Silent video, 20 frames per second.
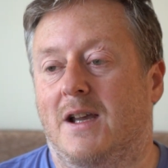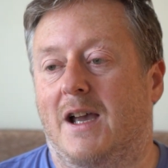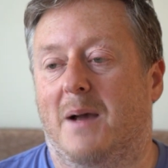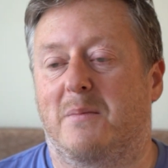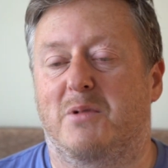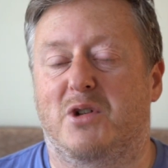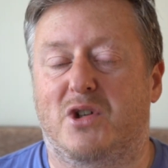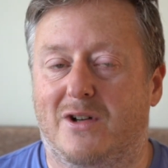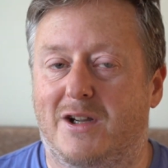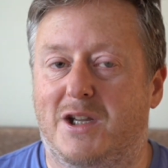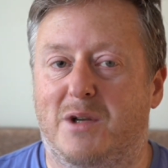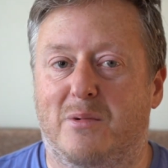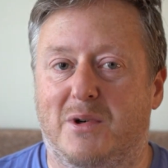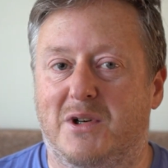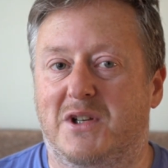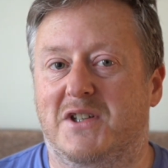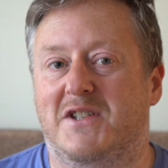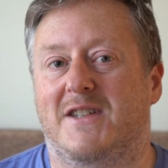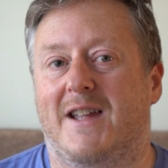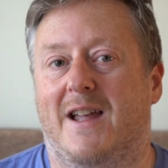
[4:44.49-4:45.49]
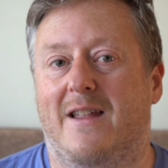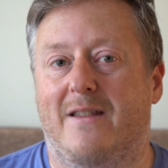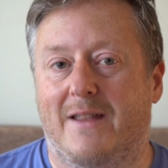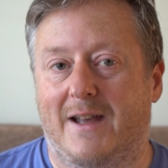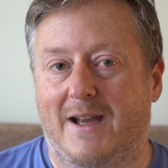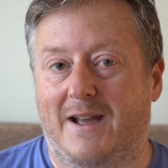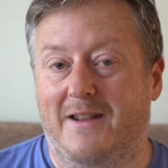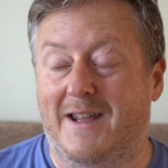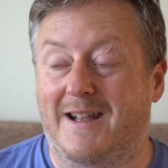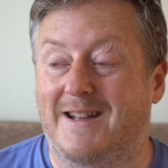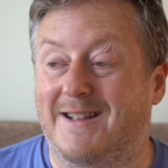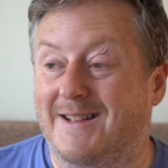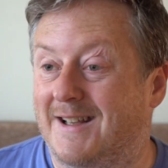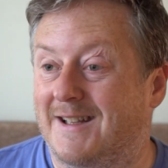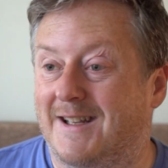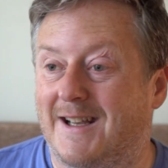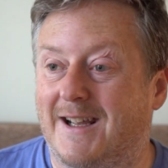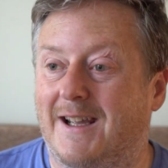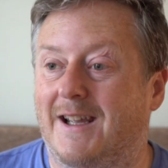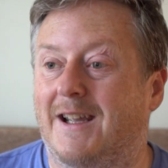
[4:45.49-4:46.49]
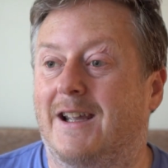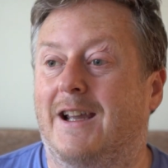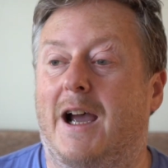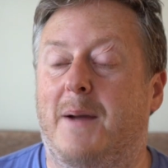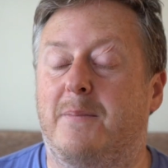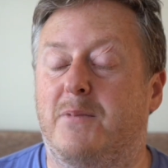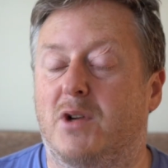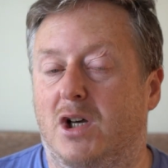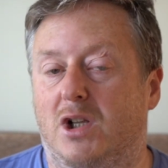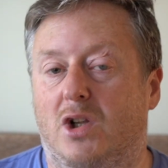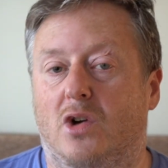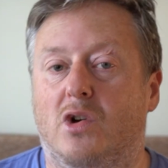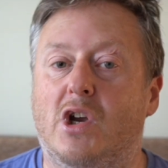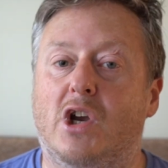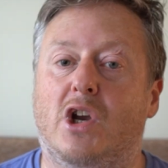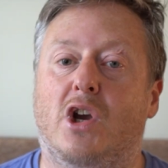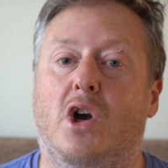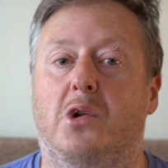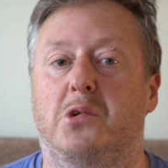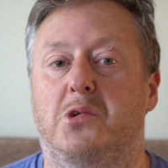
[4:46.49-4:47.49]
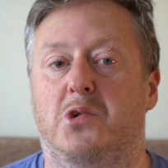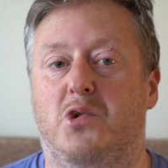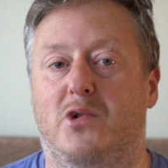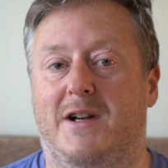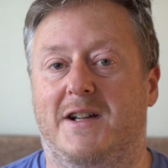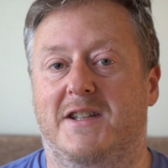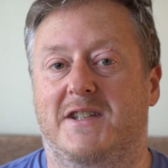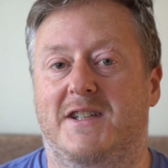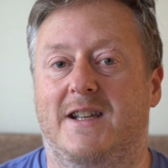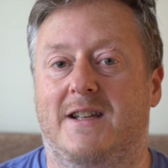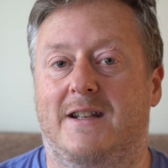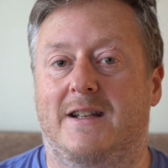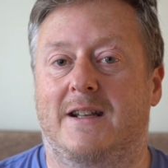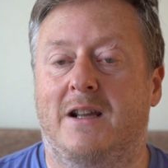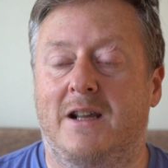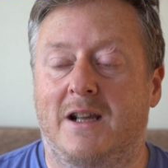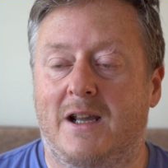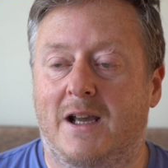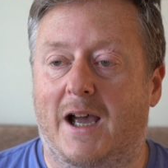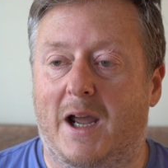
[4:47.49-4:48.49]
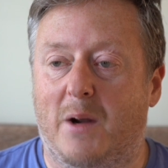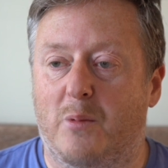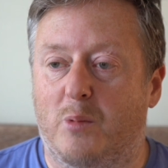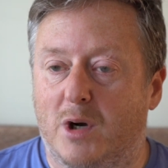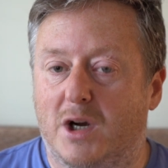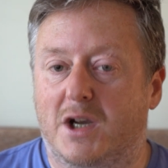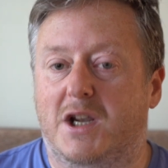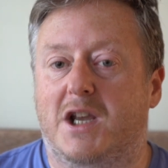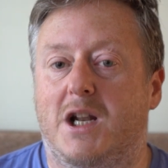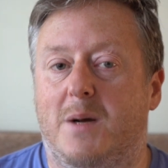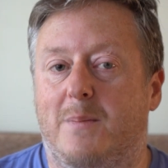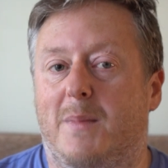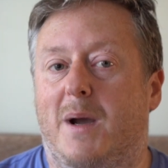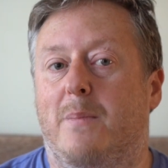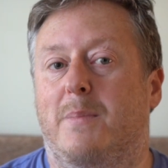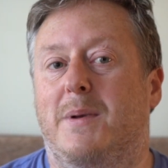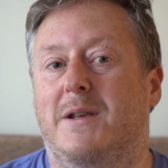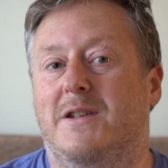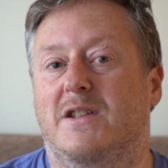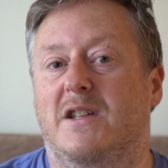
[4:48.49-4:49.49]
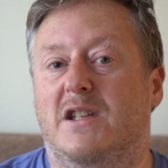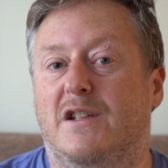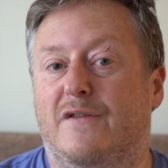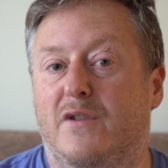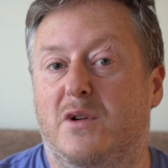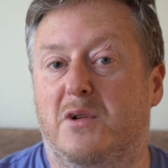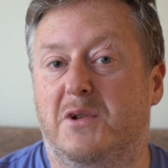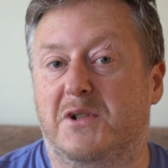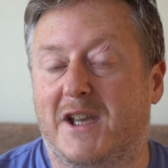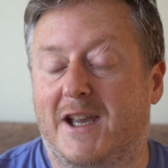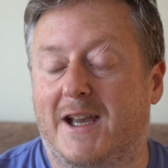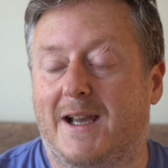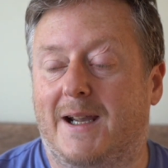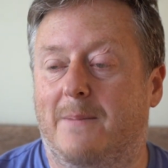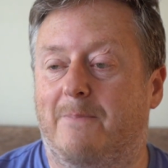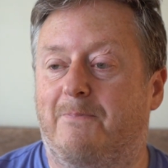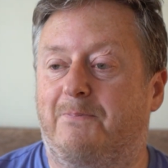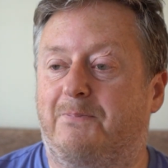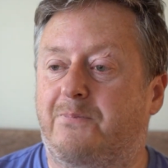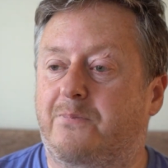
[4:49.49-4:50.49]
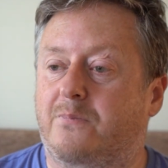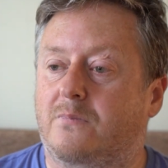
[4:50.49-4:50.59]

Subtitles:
I'm sure you understand that. At the end of the day, I'm no longer contracting. I'm working on my business full time.